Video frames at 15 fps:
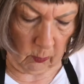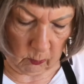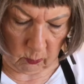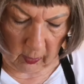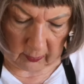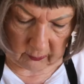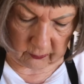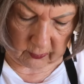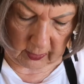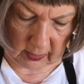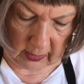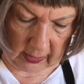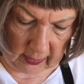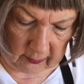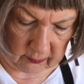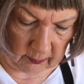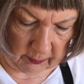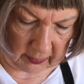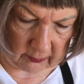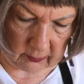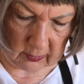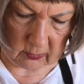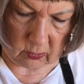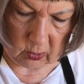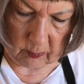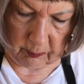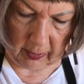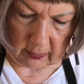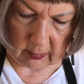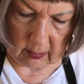once the eggs are mixed into your
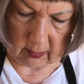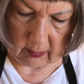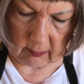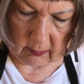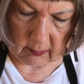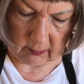butter